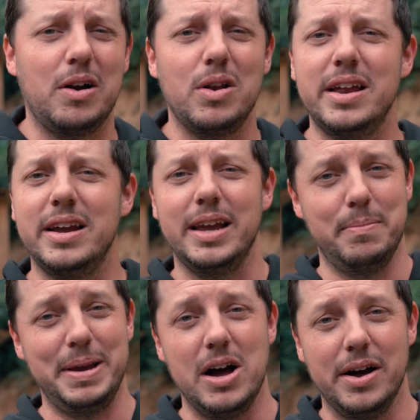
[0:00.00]
Carolina
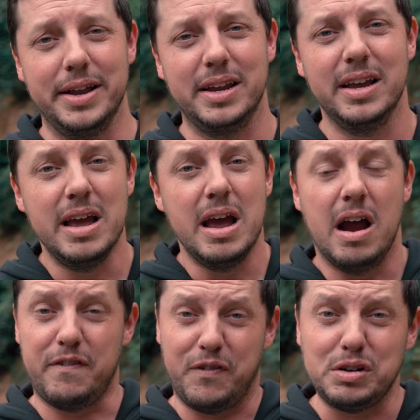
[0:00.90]
and beyond.
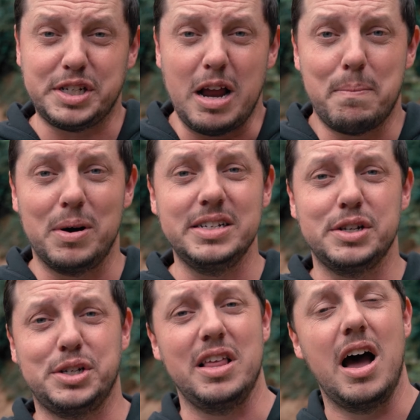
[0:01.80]
Our first stop brings
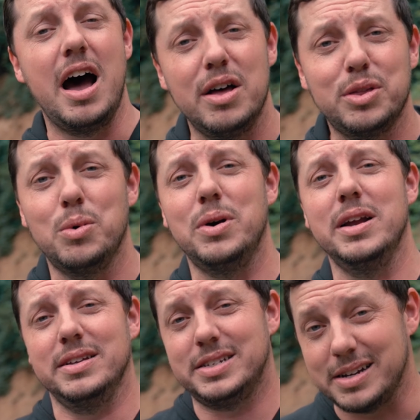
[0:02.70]
us to the Hawthorne
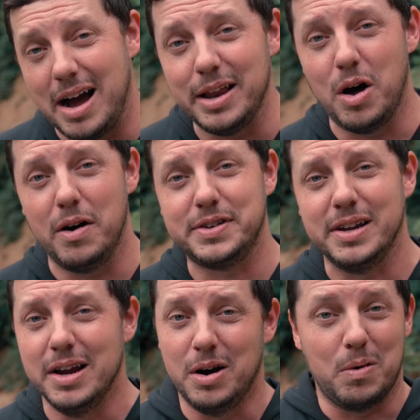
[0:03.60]

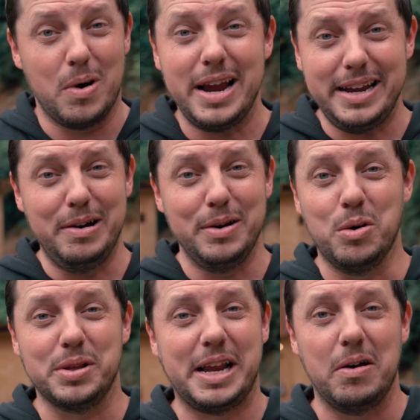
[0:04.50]
Skyloft right here in
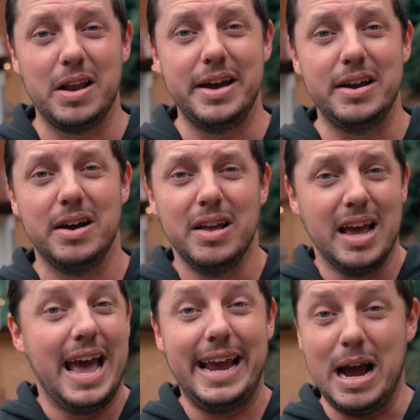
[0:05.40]
North Carolina.
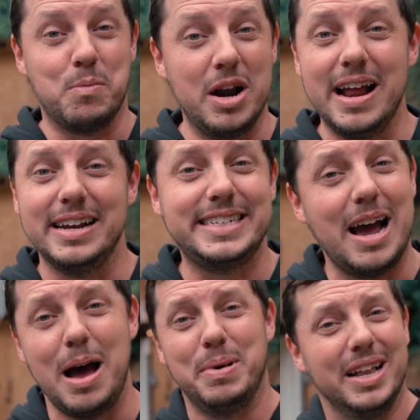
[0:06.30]
Hey, I'm running out of
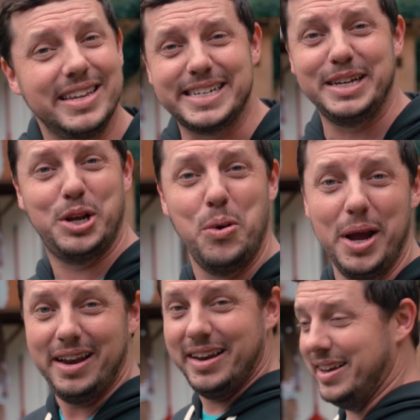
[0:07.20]
time. Let's get to it.